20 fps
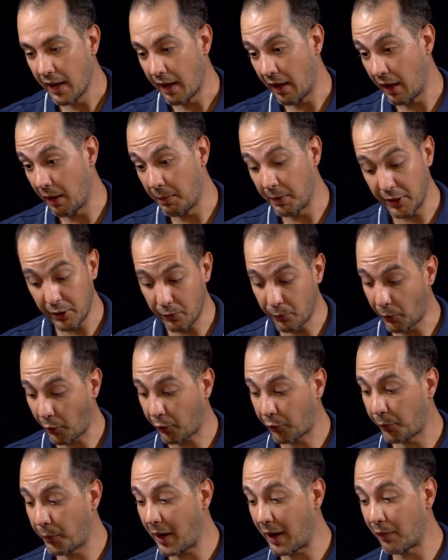but it
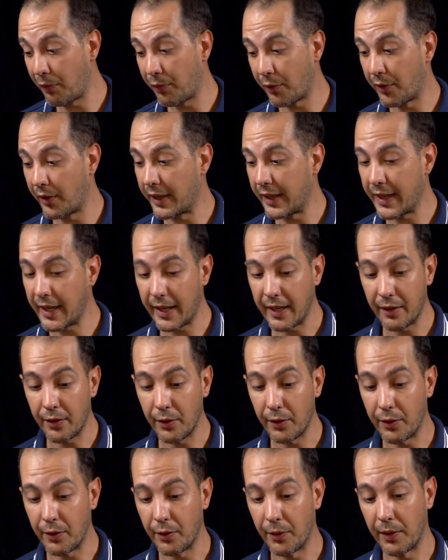works well for an
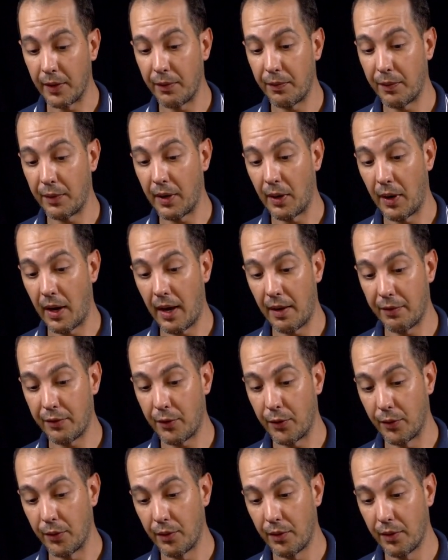Iaito, you know, if you have
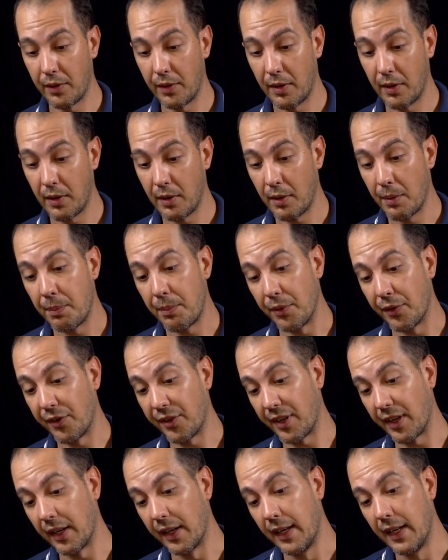to
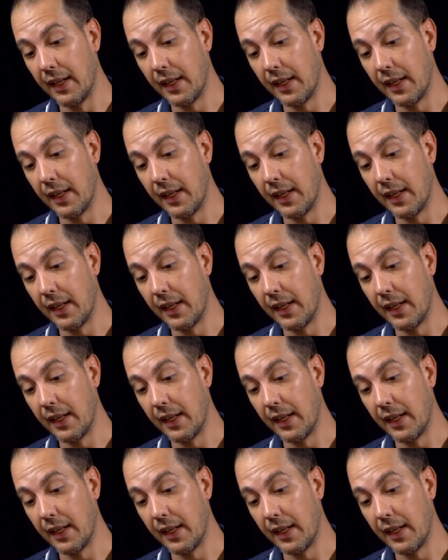push here.